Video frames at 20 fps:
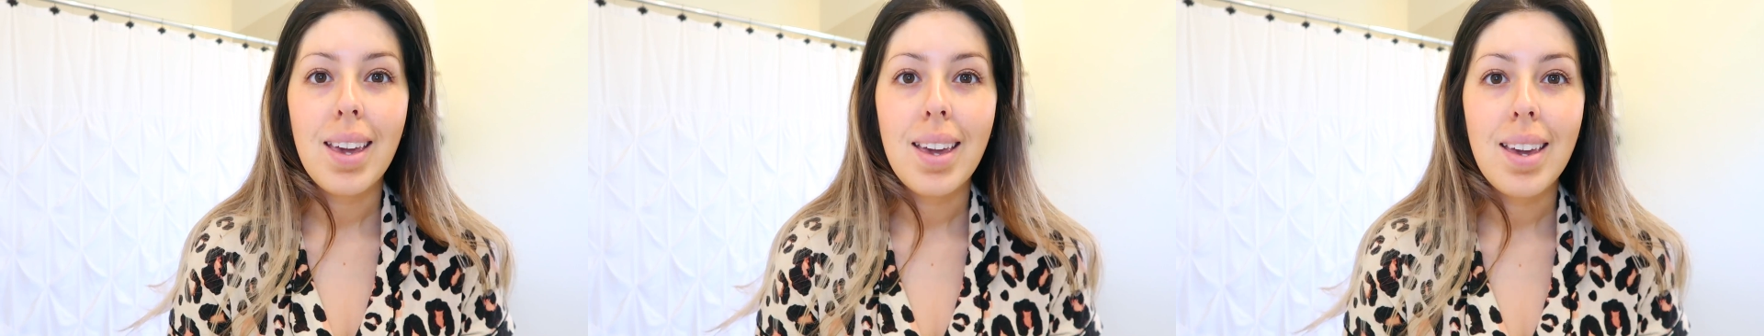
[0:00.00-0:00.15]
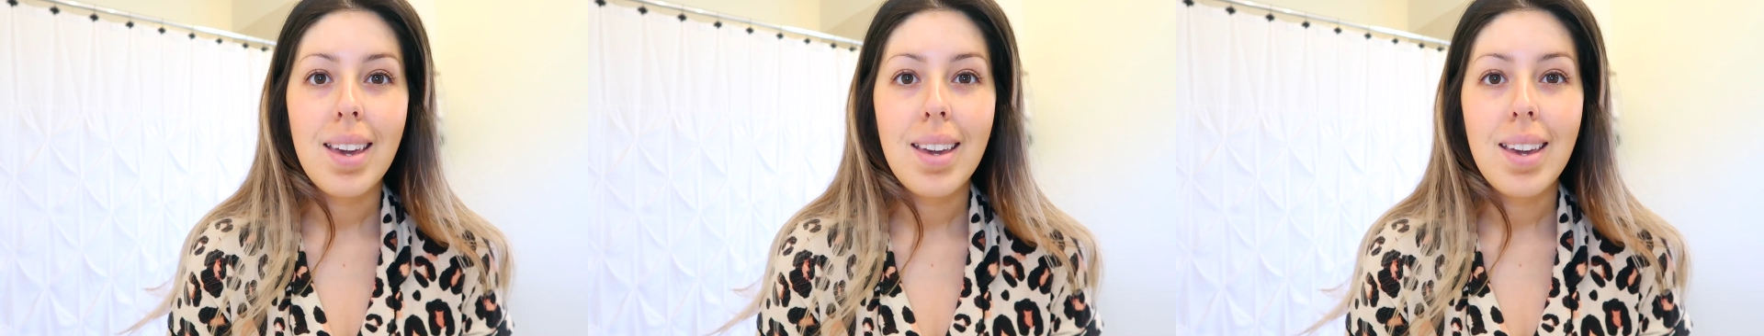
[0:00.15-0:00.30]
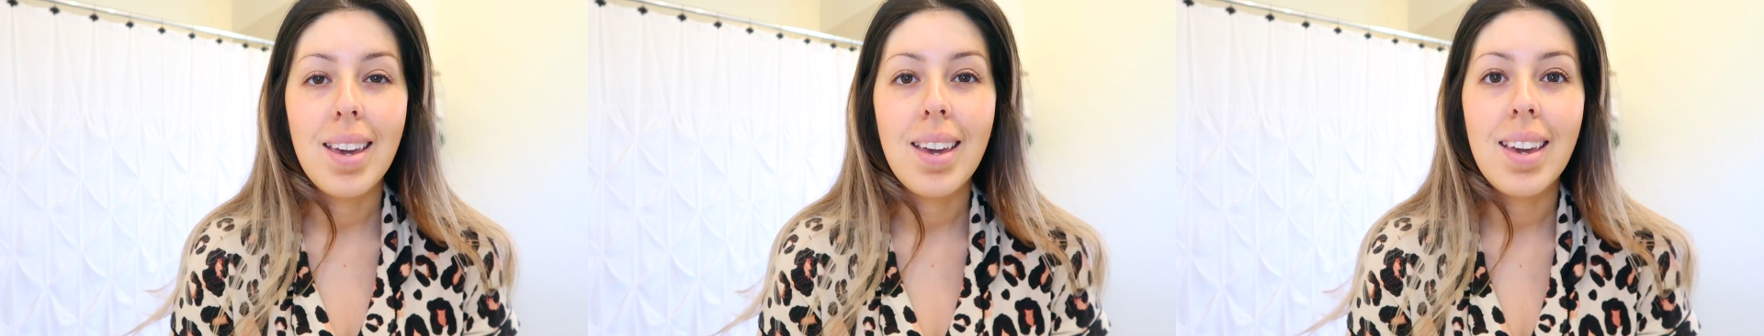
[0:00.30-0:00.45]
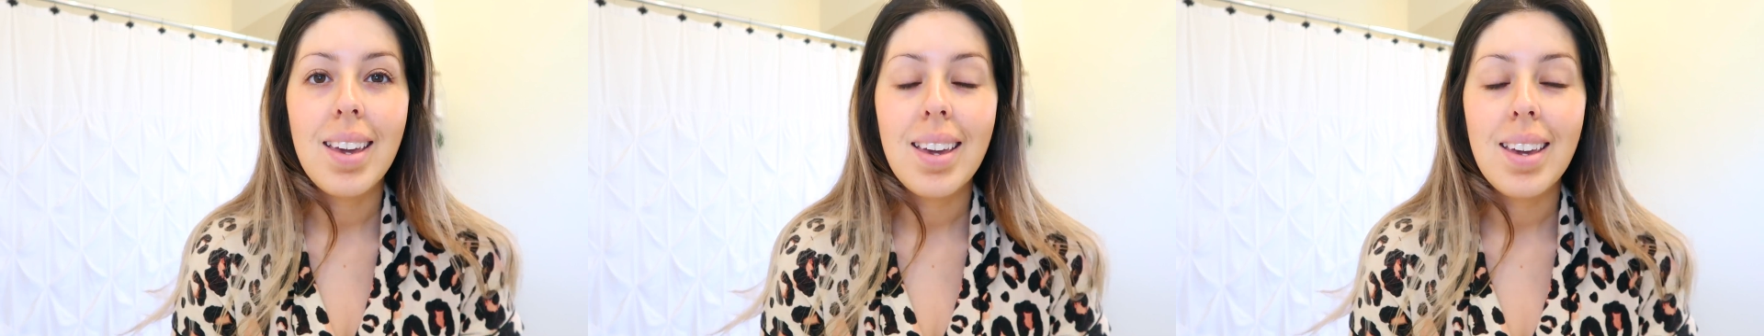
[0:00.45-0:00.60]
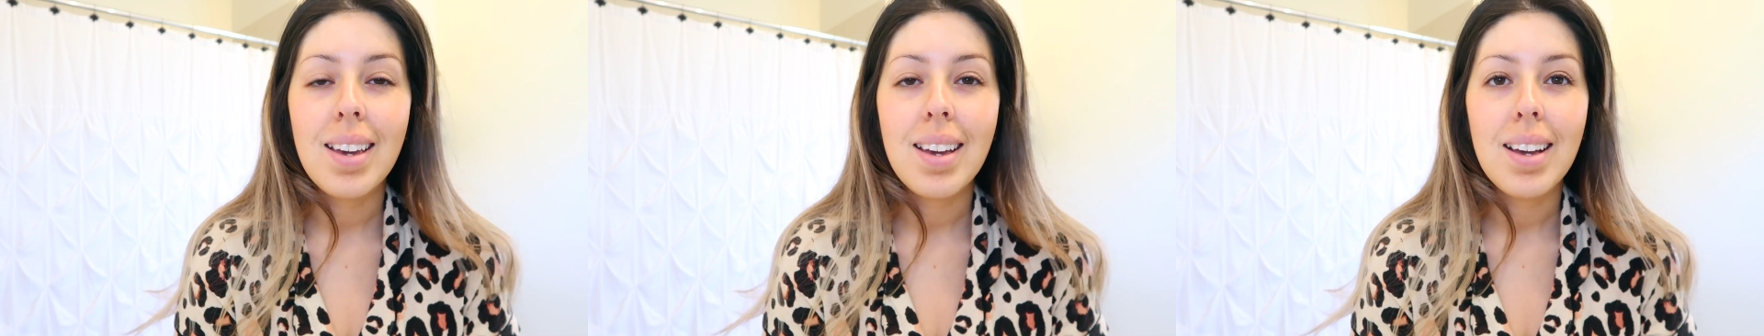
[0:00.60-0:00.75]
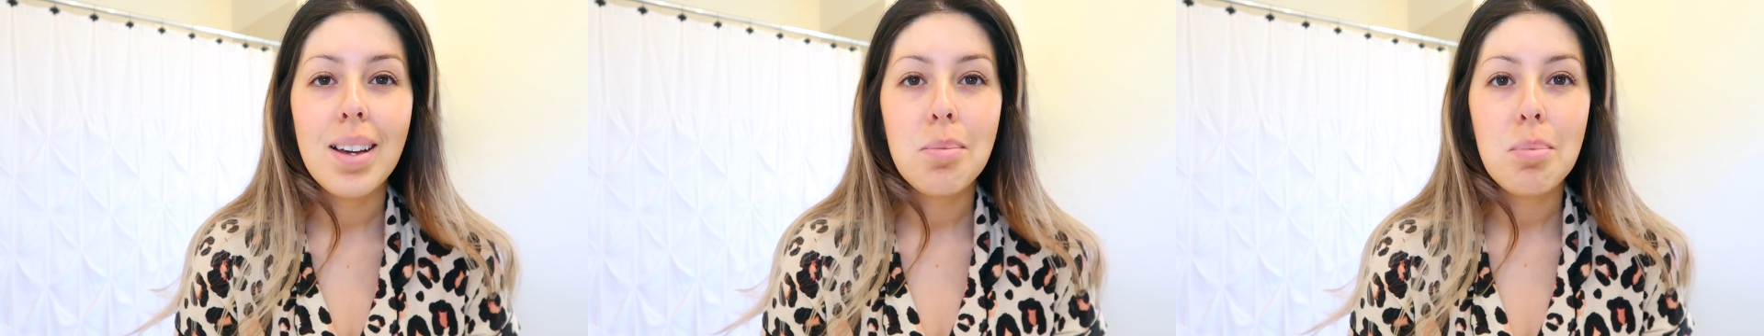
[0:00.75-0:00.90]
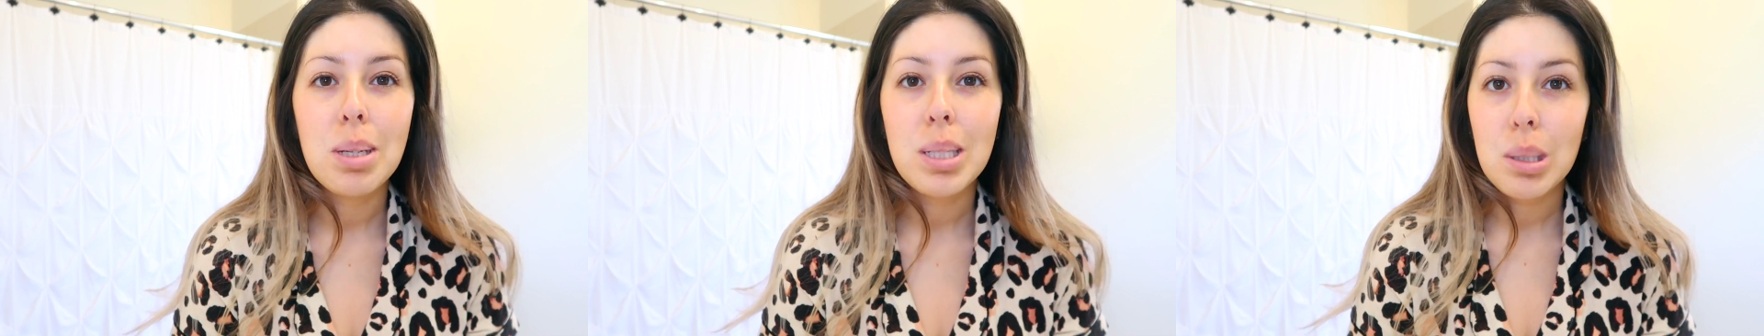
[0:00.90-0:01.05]

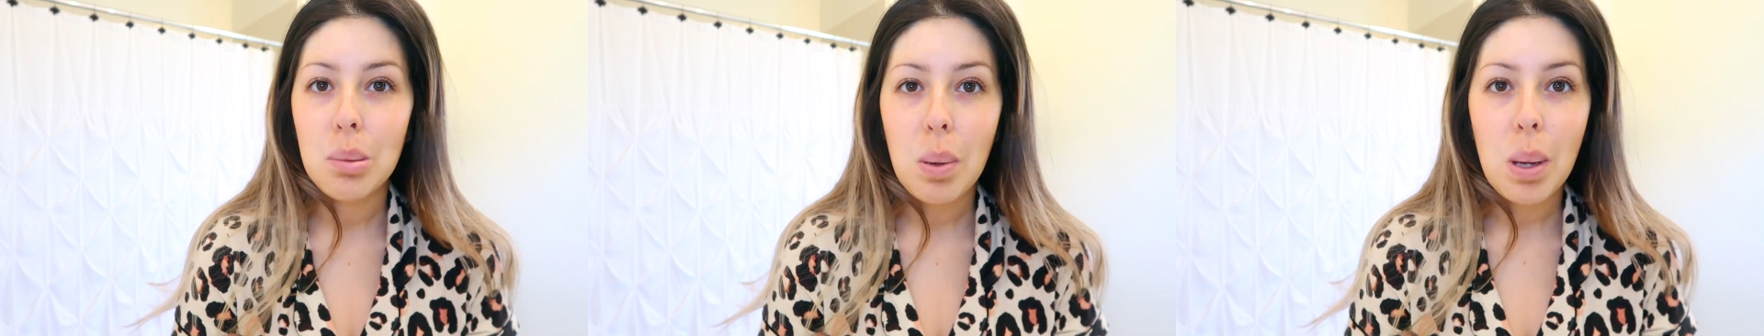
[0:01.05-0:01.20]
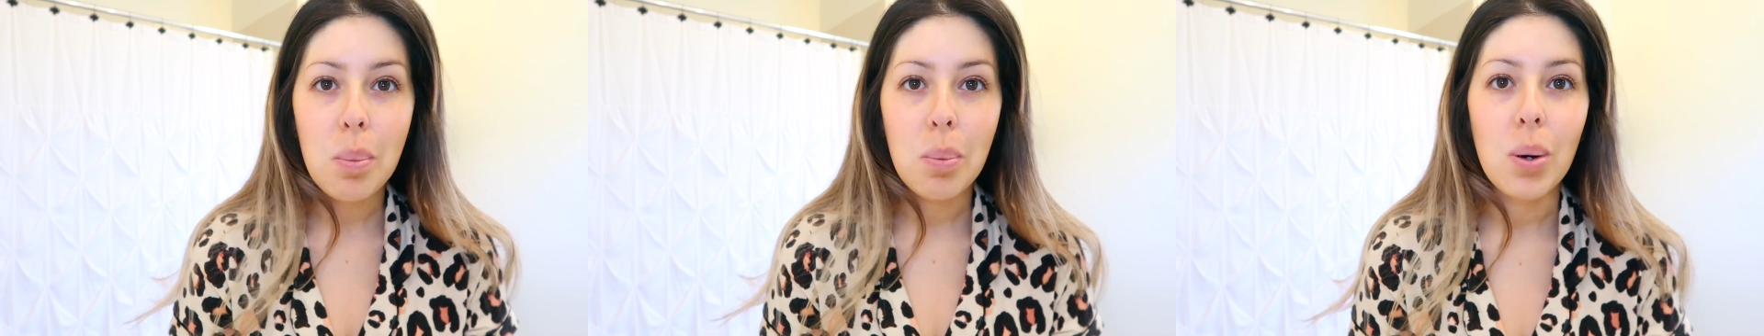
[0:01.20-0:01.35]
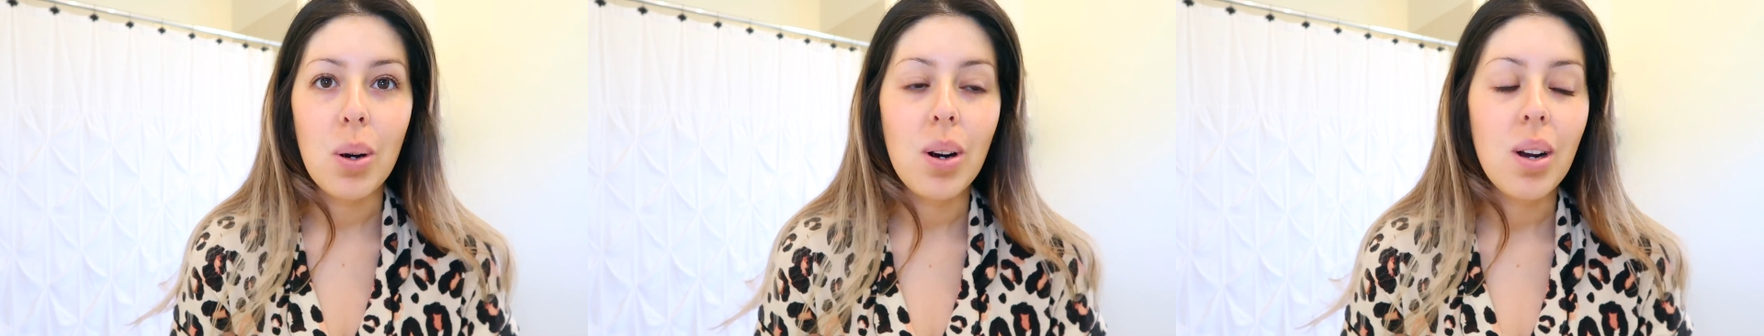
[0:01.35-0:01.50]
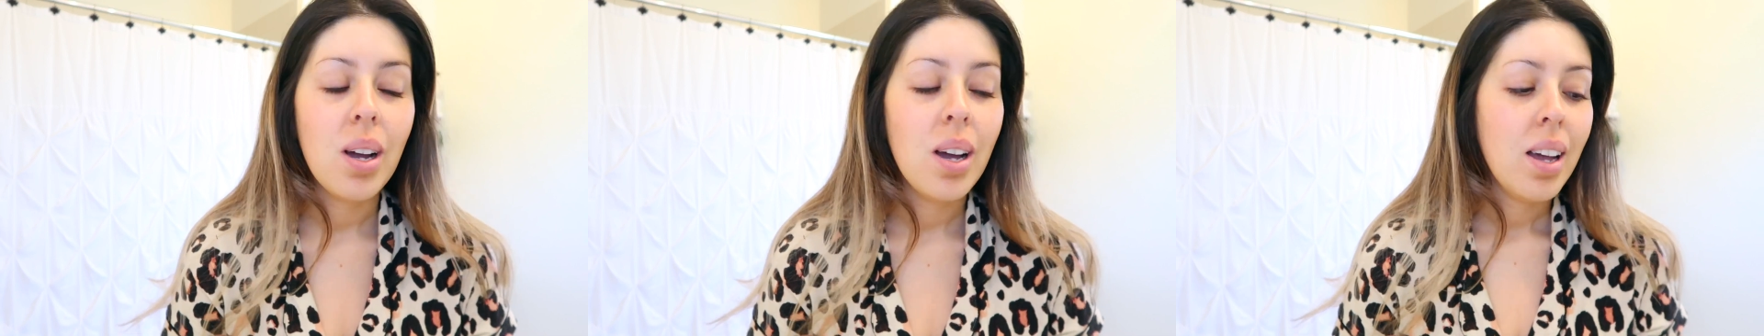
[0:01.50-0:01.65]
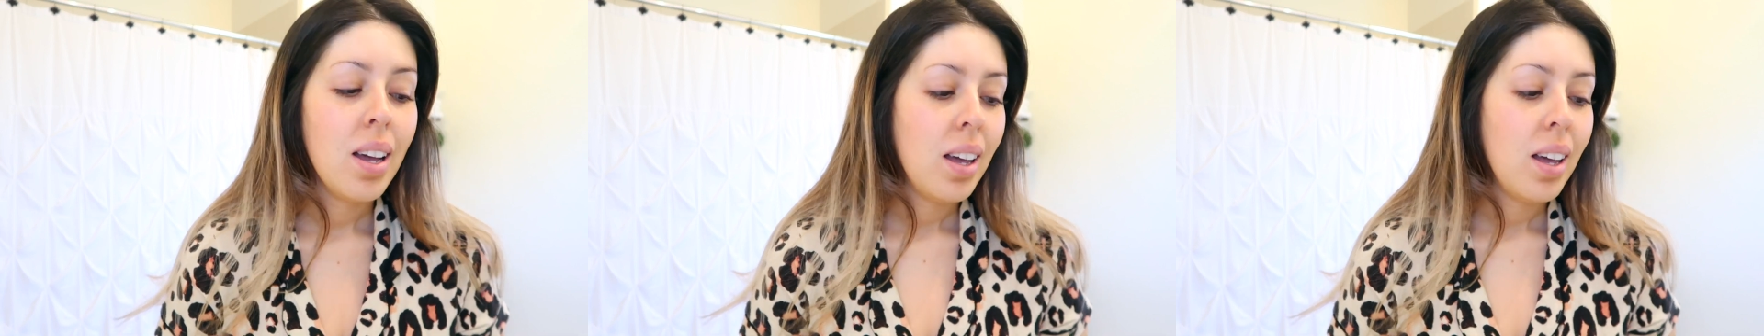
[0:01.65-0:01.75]
a piece of paper.